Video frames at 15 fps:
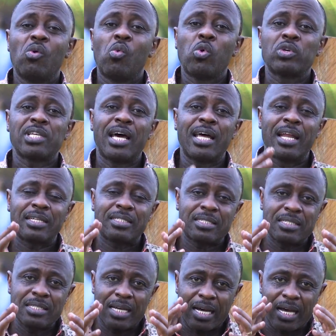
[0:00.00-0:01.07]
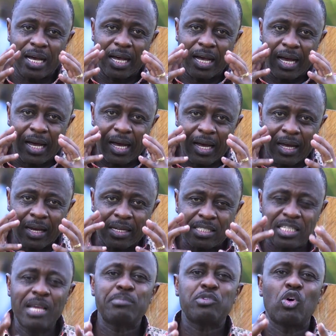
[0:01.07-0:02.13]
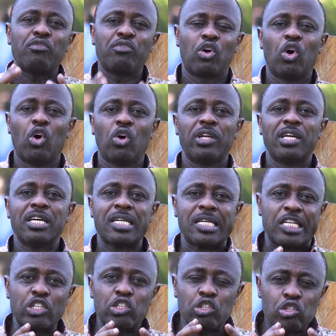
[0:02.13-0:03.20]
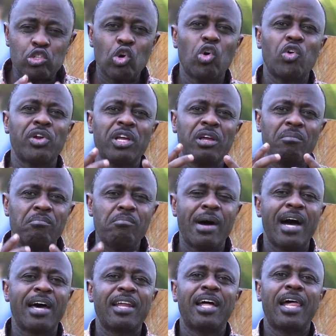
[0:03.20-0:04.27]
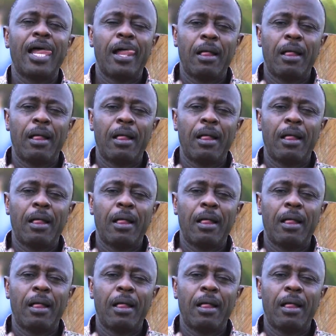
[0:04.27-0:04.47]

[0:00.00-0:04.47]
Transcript: was an attempt of God restoring man